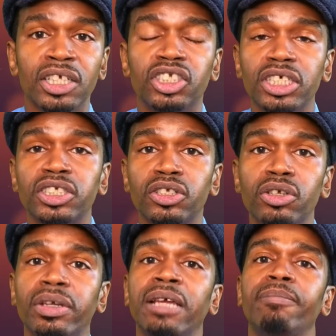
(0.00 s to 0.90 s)
Just so
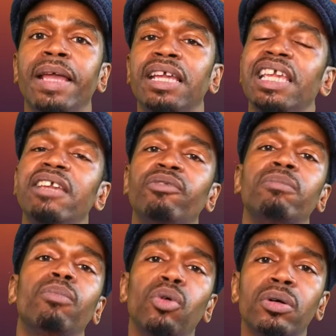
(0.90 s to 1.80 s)
you can make
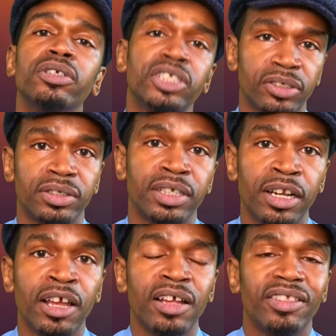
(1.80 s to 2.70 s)
even more
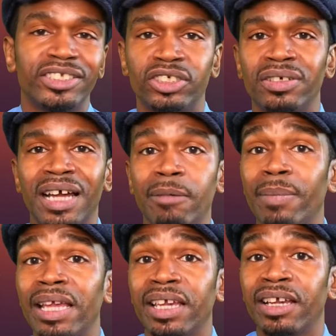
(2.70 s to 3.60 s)
certain that you're
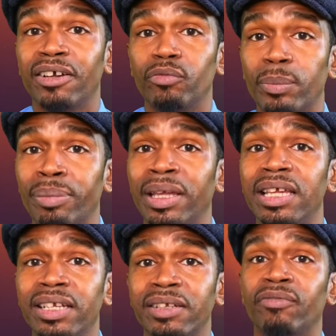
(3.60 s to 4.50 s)
not making
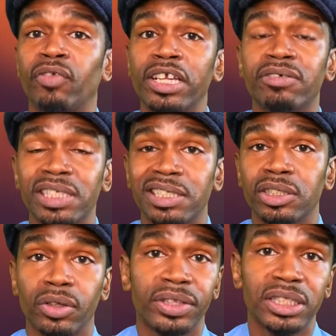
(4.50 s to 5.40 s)
repeated
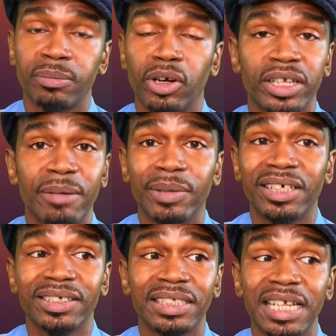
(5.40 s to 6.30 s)
fragrances on this market,
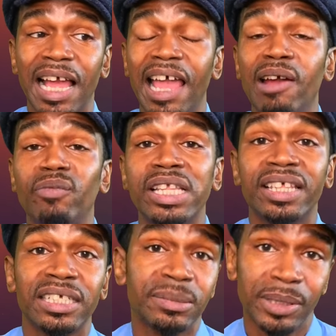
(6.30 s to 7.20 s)
because
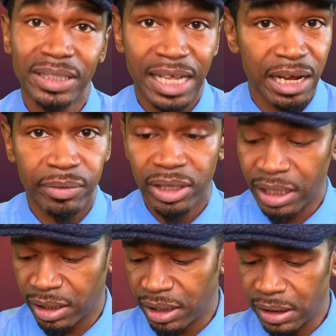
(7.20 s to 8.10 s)
everything smells like
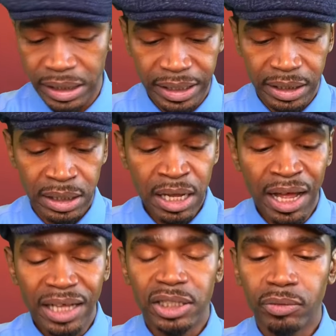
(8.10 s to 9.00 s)
everything these days.
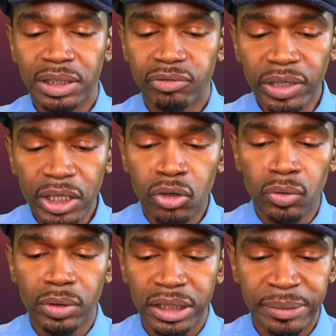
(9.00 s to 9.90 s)
So it's really
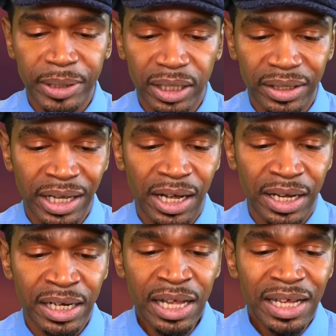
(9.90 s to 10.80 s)
cool to smell a
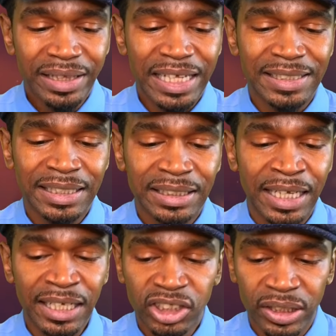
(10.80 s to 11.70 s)
line that's
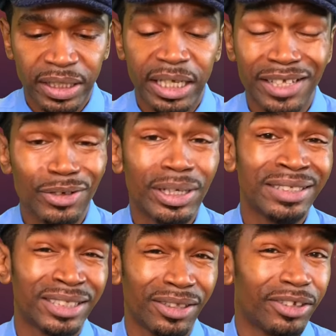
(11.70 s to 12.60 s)
intentionally, and you
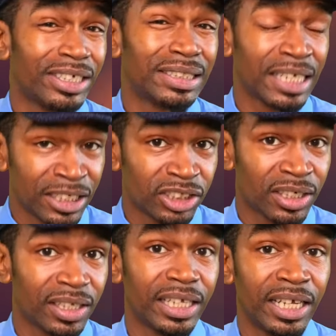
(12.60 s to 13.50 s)
can tell they're
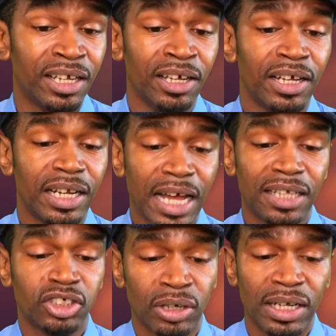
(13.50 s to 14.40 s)
intentionally
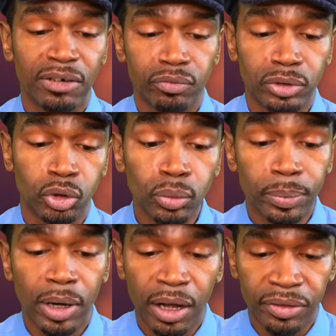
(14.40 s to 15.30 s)
not trying to
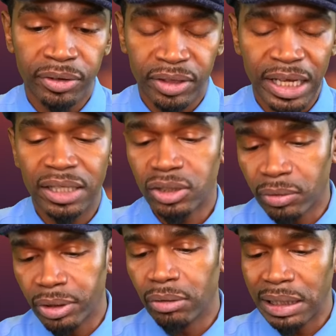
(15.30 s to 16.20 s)
dupe other things.
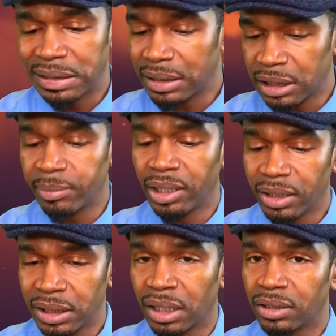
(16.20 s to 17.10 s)
Although I did
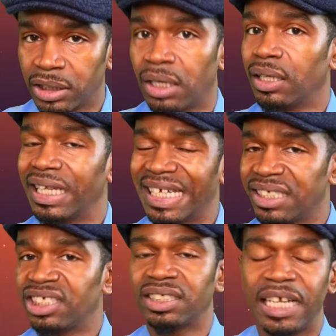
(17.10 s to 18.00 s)
smell a
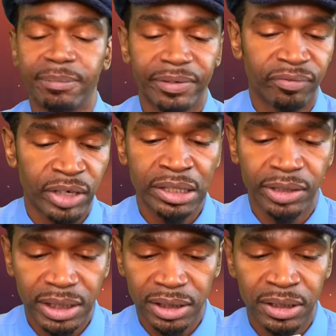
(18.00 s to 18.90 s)
Santal-ish type of
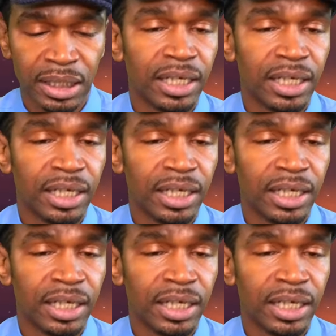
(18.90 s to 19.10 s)
fragrance.